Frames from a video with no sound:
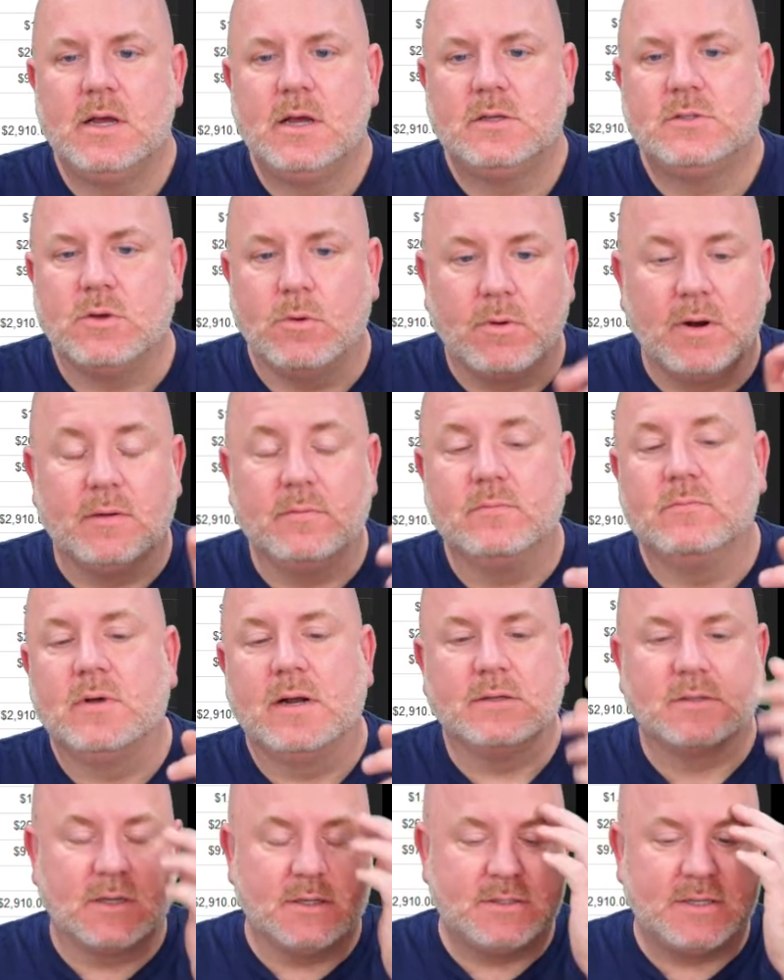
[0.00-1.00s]
So what I
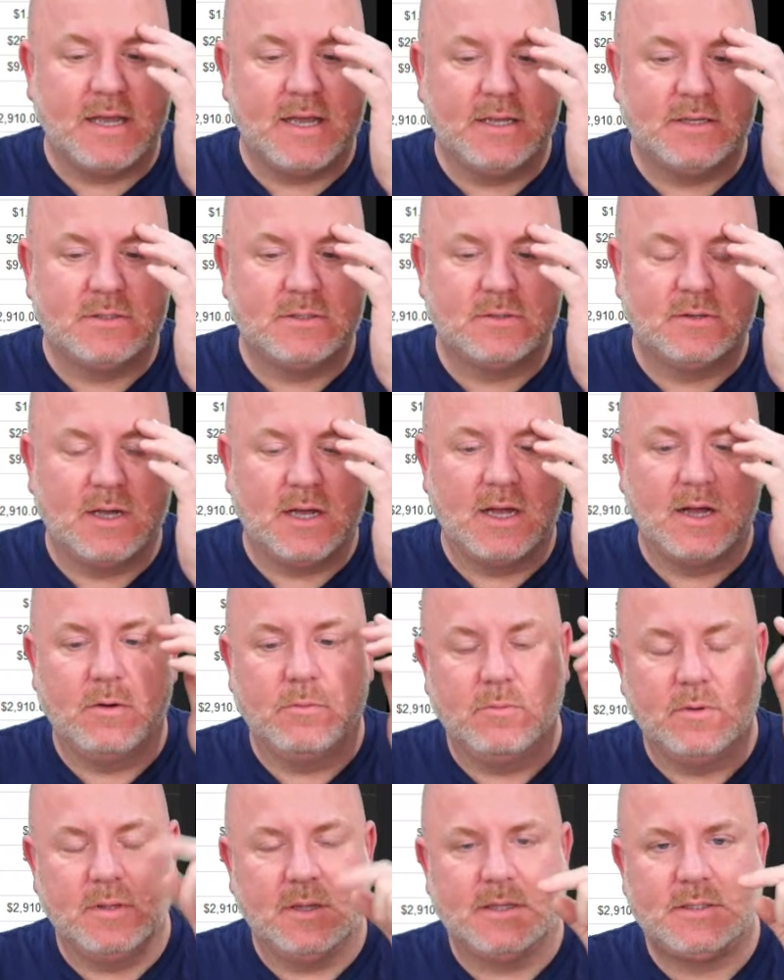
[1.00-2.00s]
was going to say is,
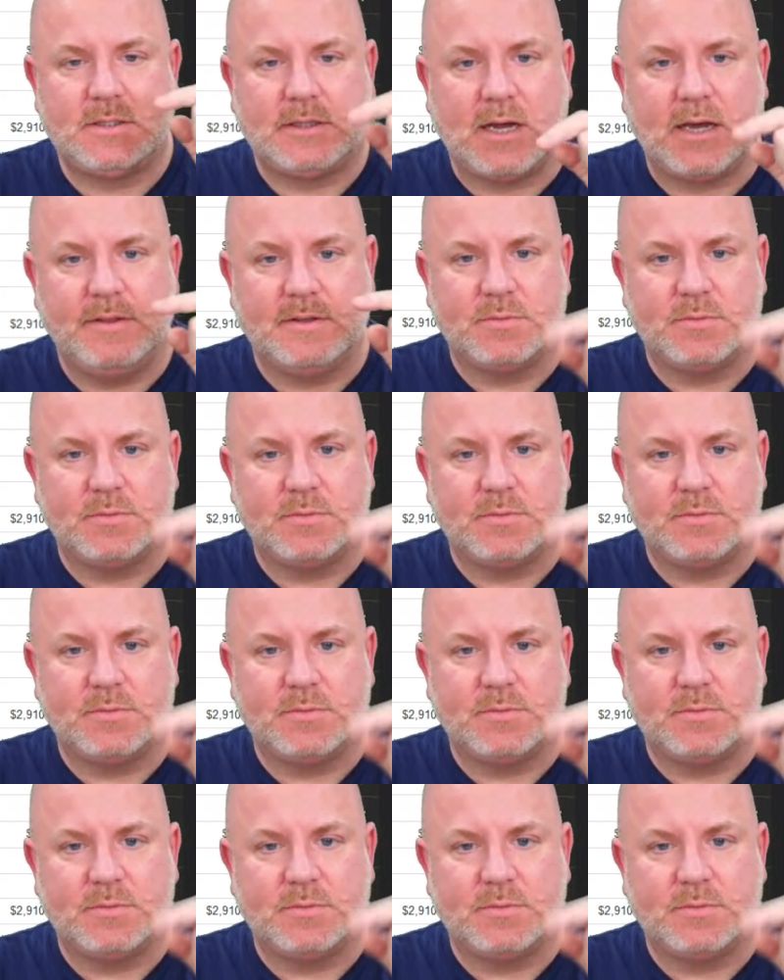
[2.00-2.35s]
let's tie